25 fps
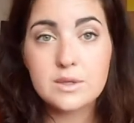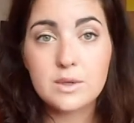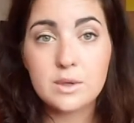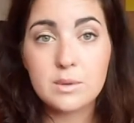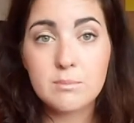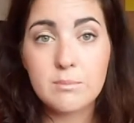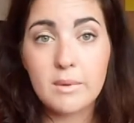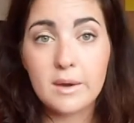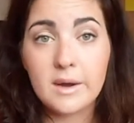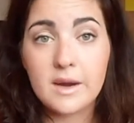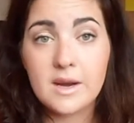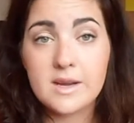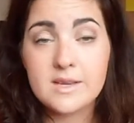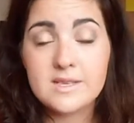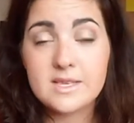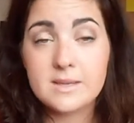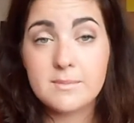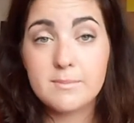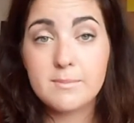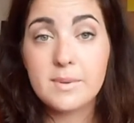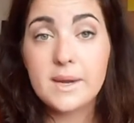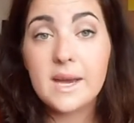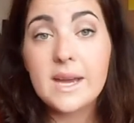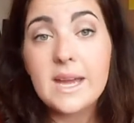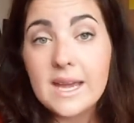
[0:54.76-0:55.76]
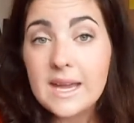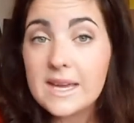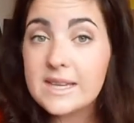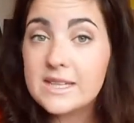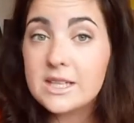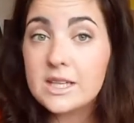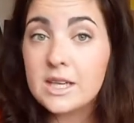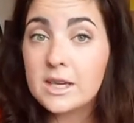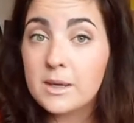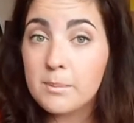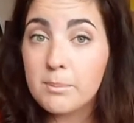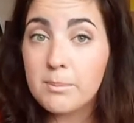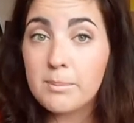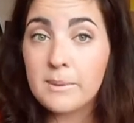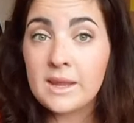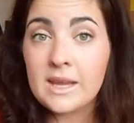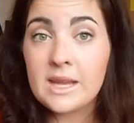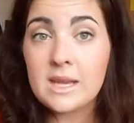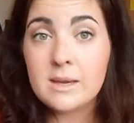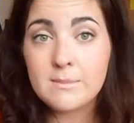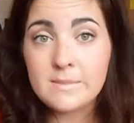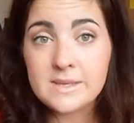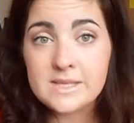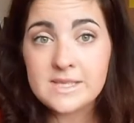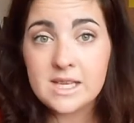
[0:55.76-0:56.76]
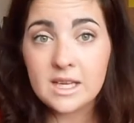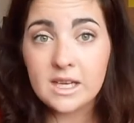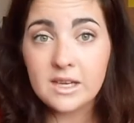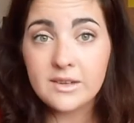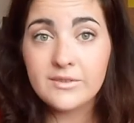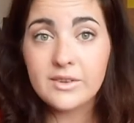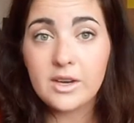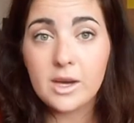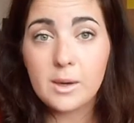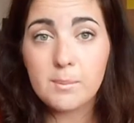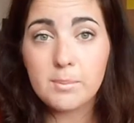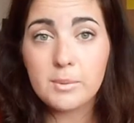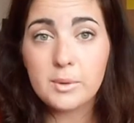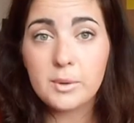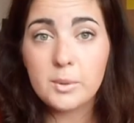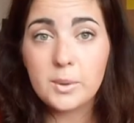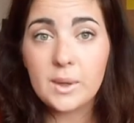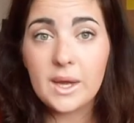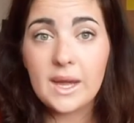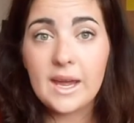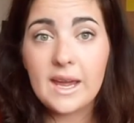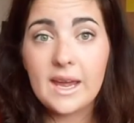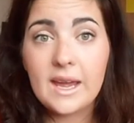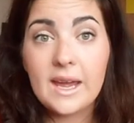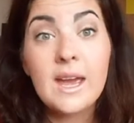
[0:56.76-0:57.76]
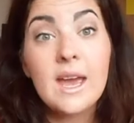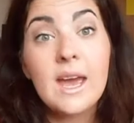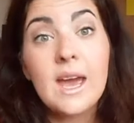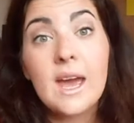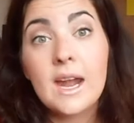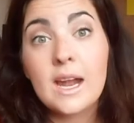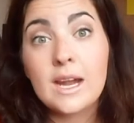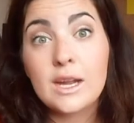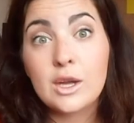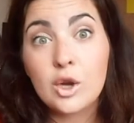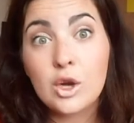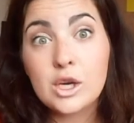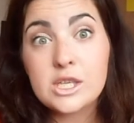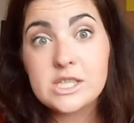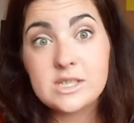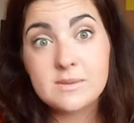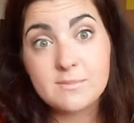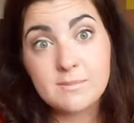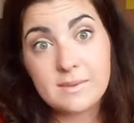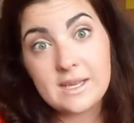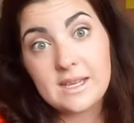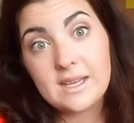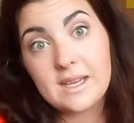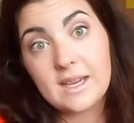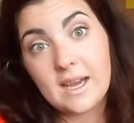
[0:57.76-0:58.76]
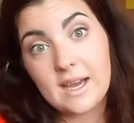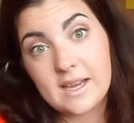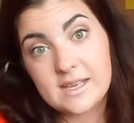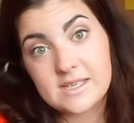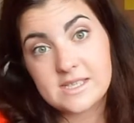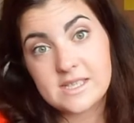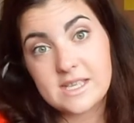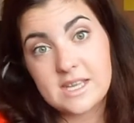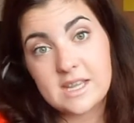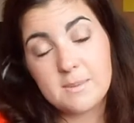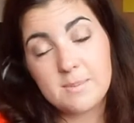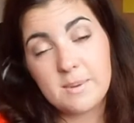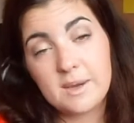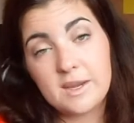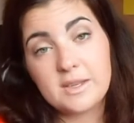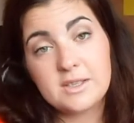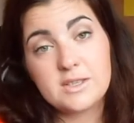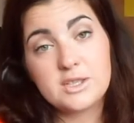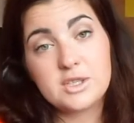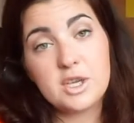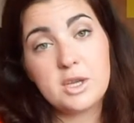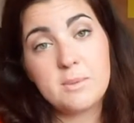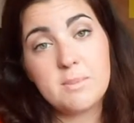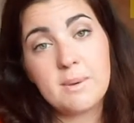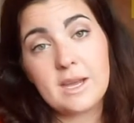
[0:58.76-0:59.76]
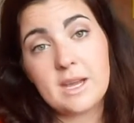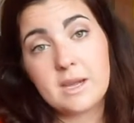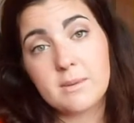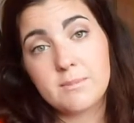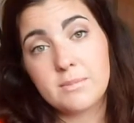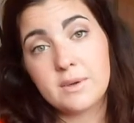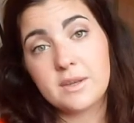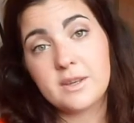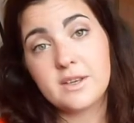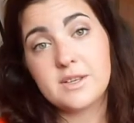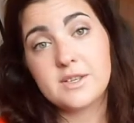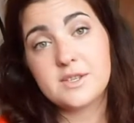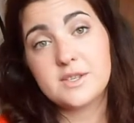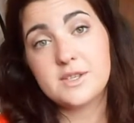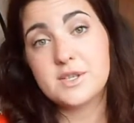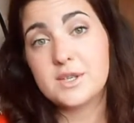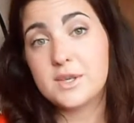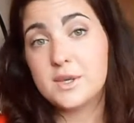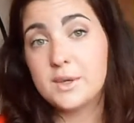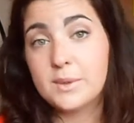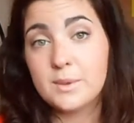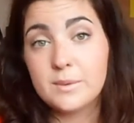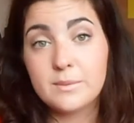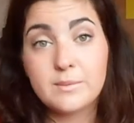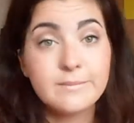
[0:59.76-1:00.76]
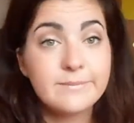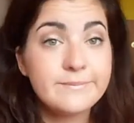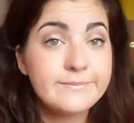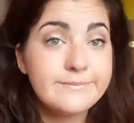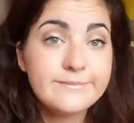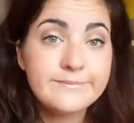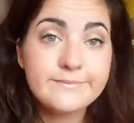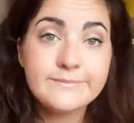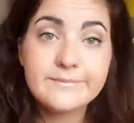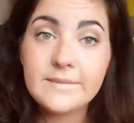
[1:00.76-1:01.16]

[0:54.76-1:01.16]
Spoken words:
So embarrassing, but I ended up cleaning myself up okay. I got to meet actually the two Pickett brothers, so